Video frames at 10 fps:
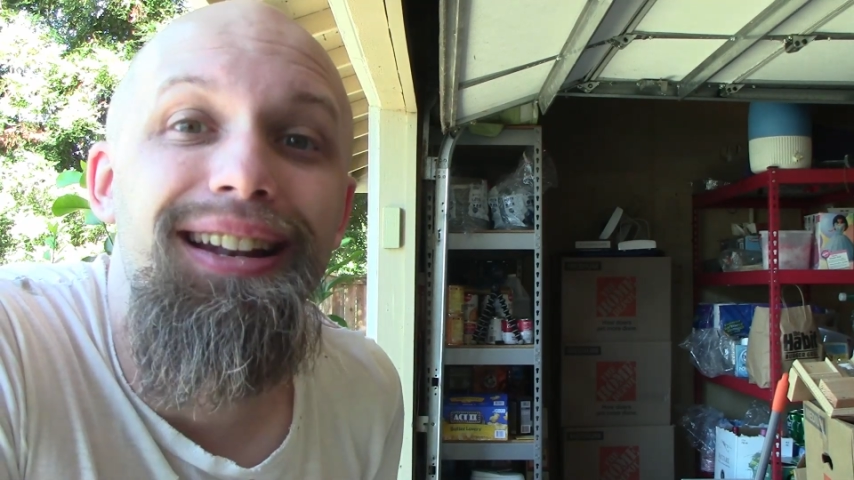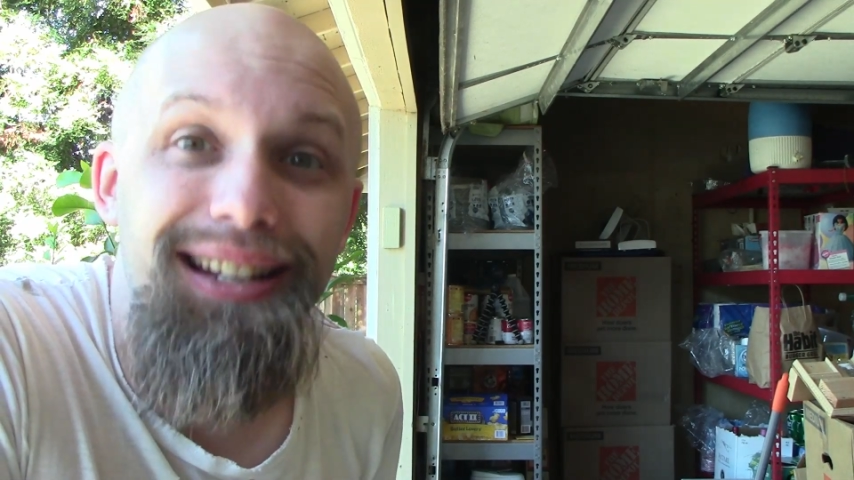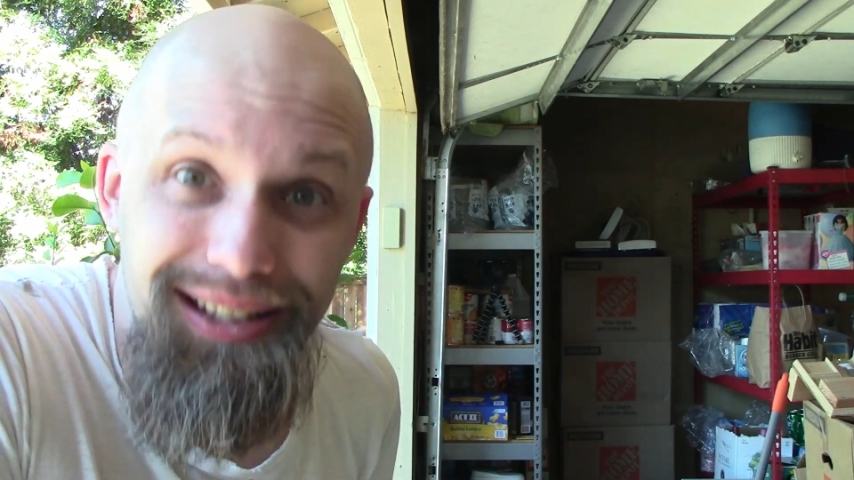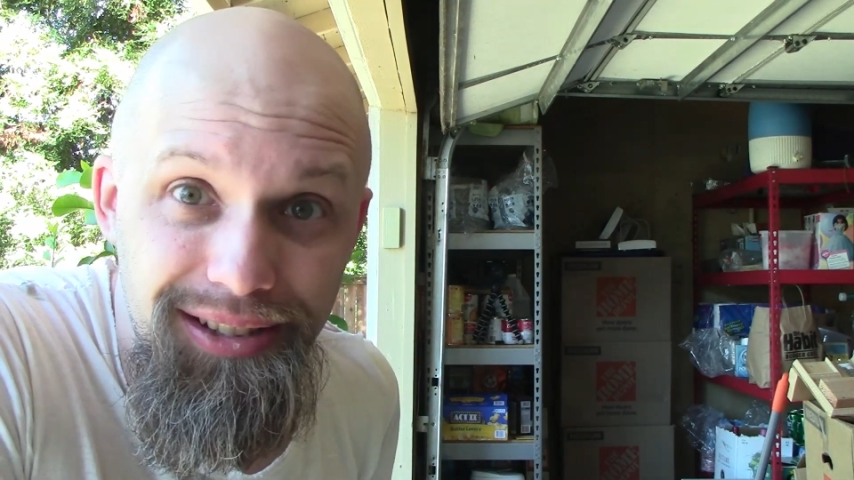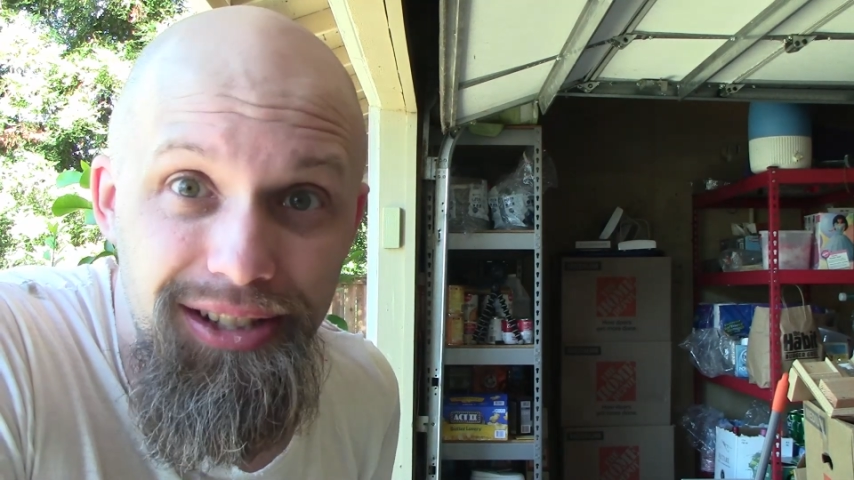
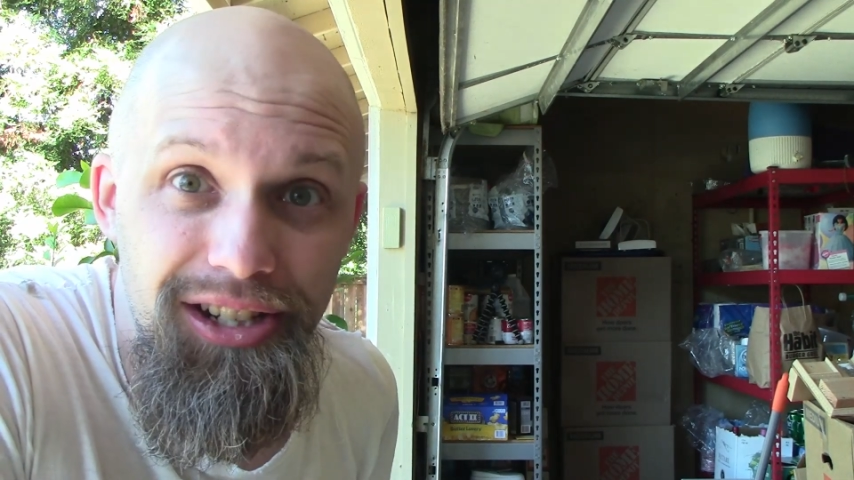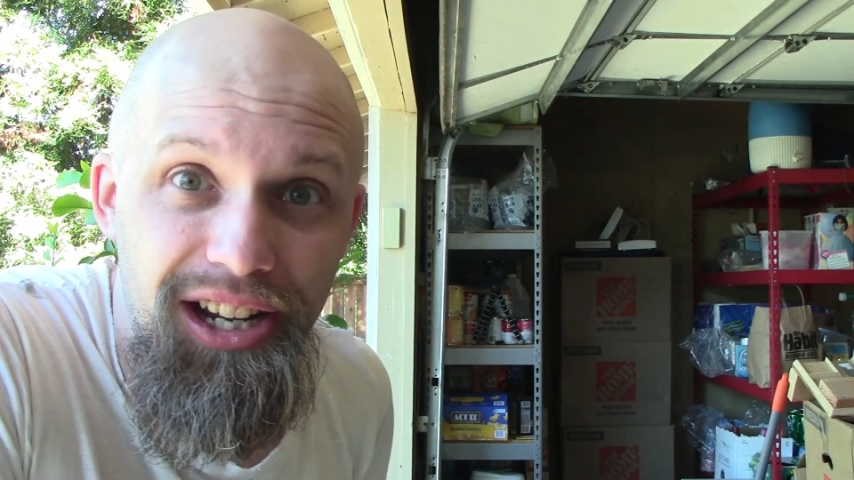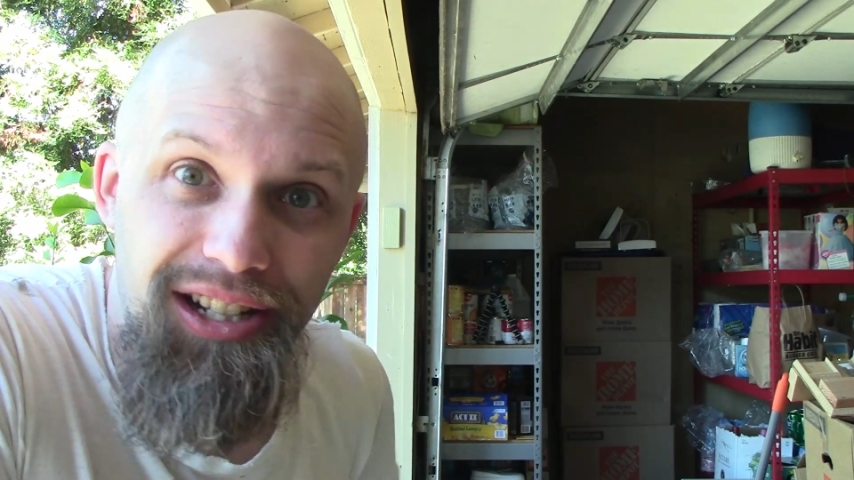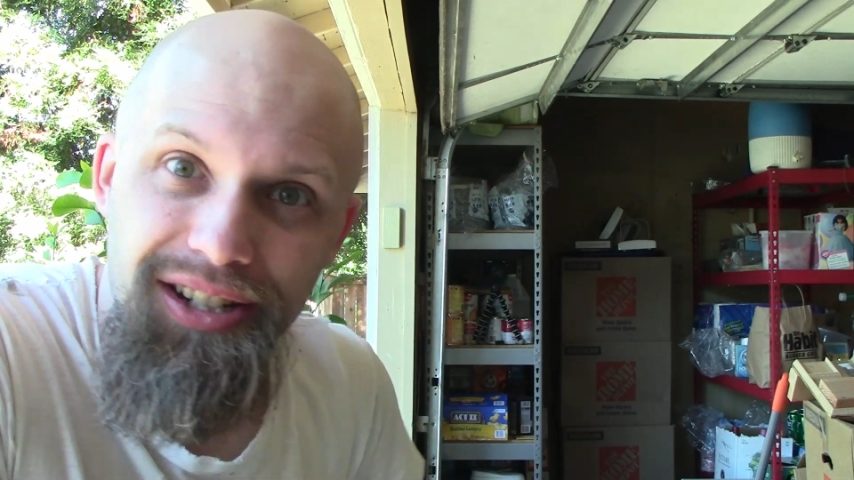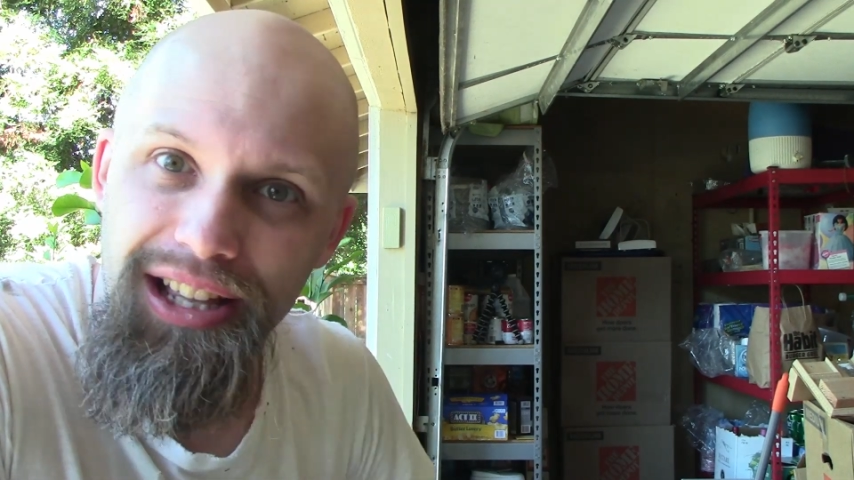Needs to
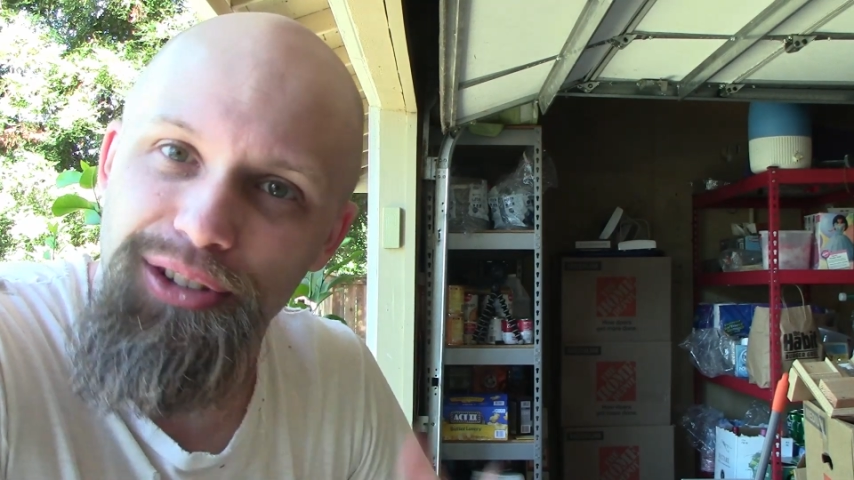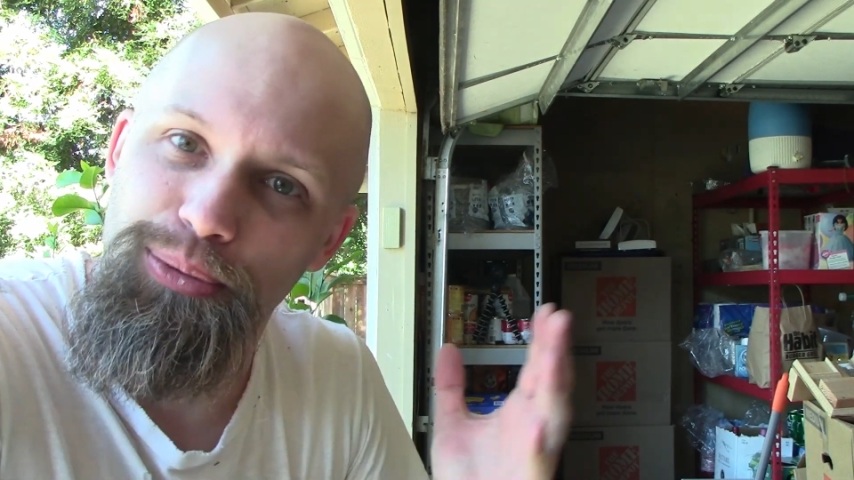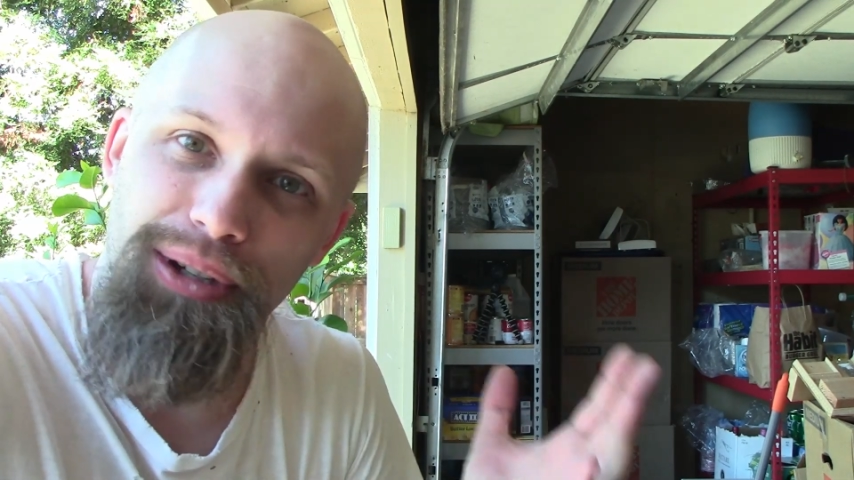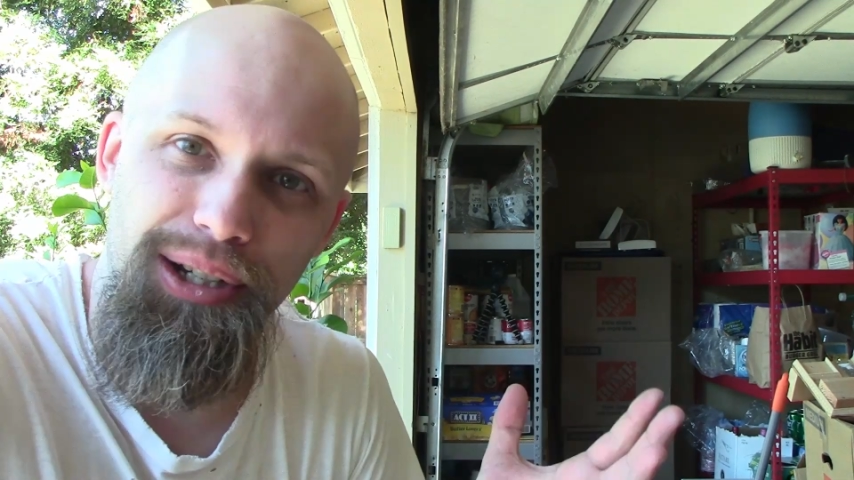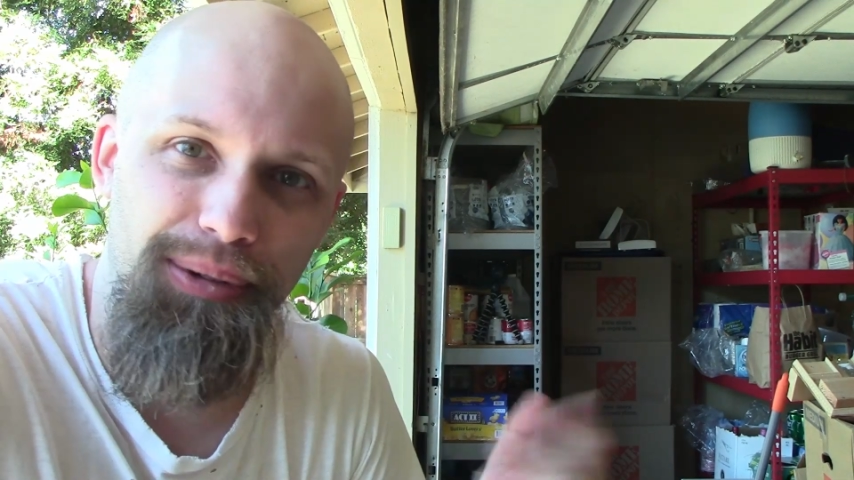change. That's
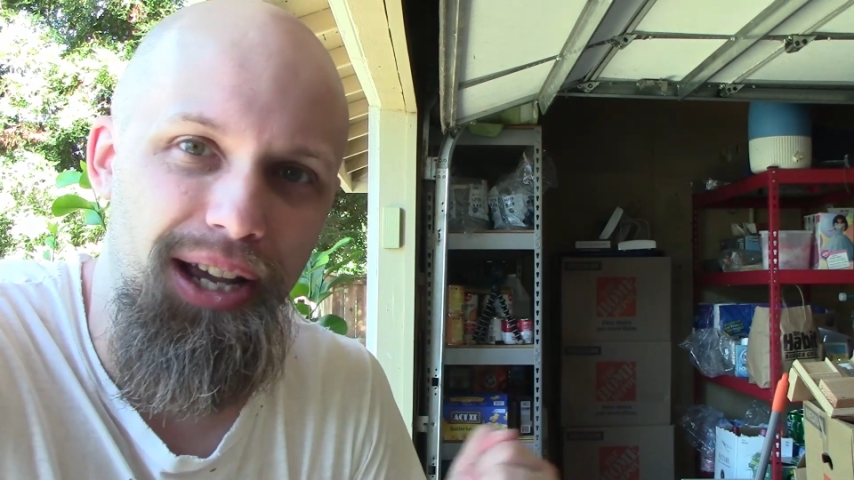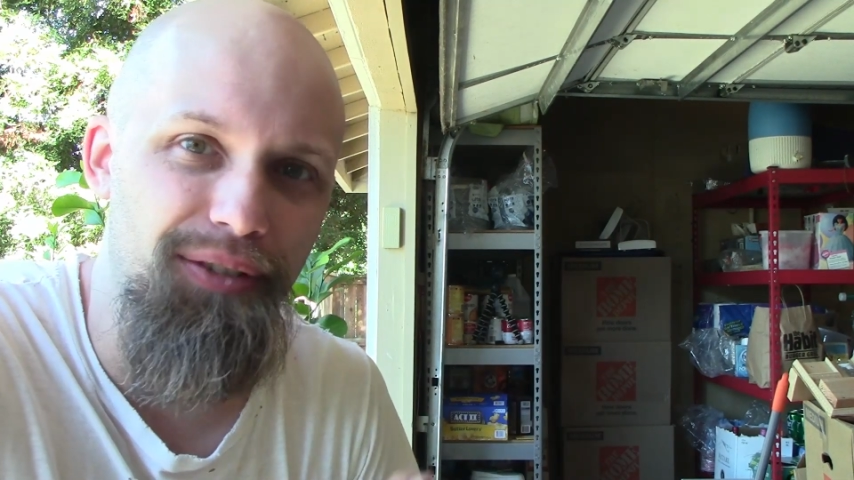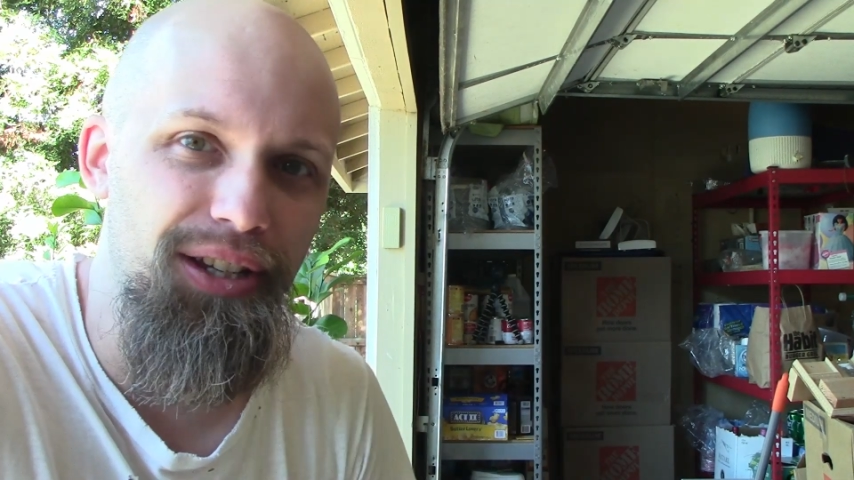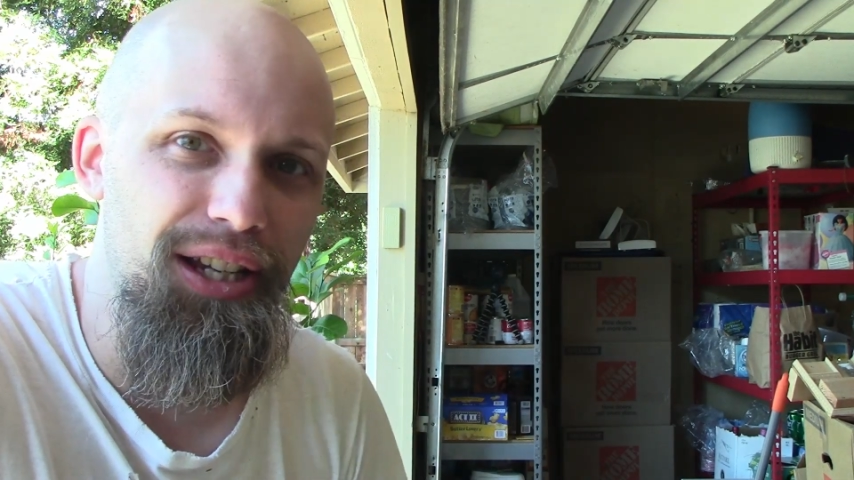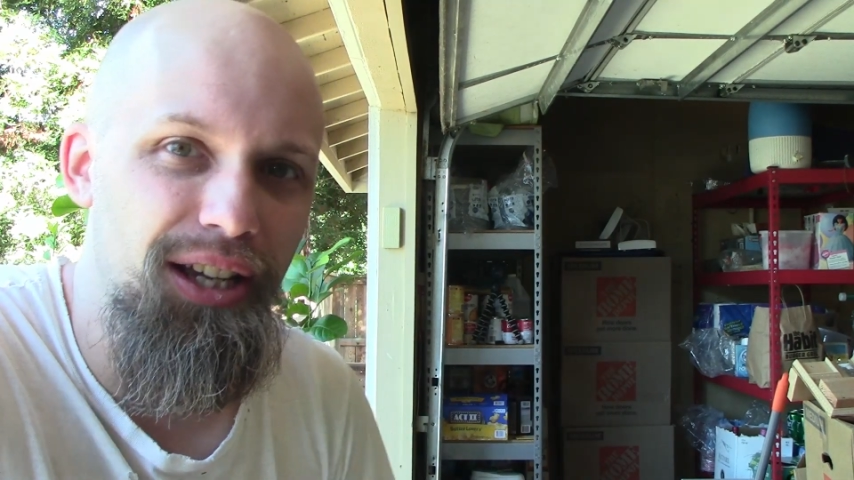why we
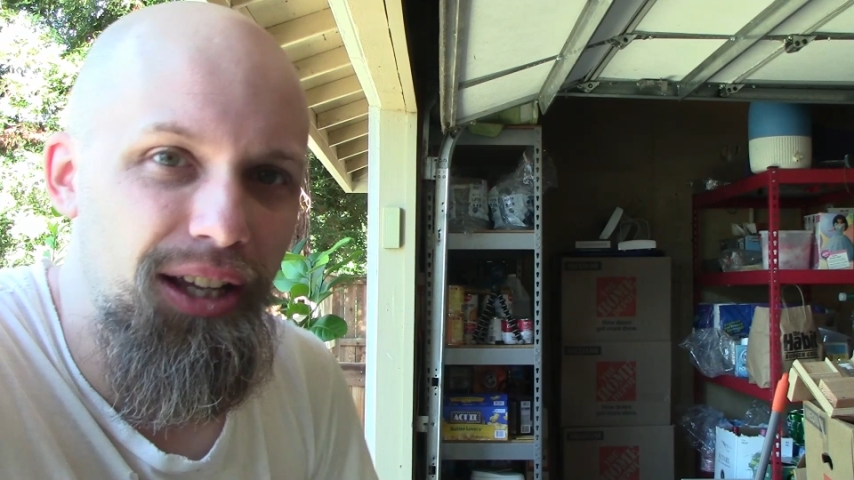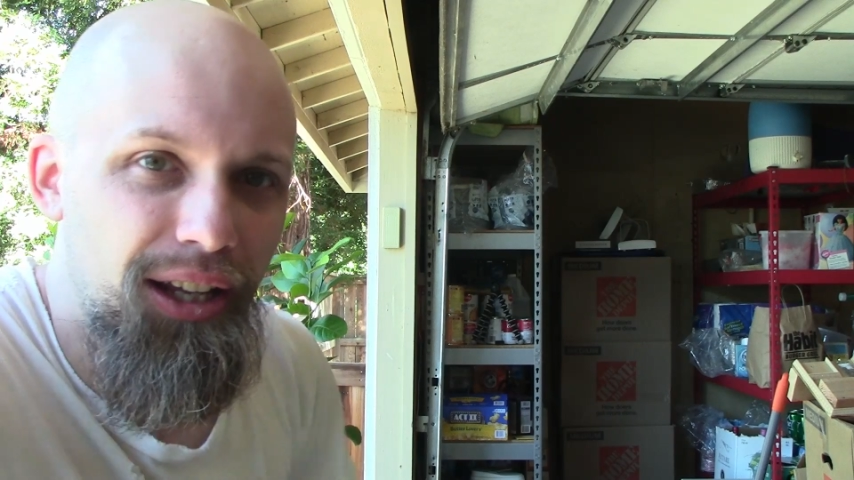have a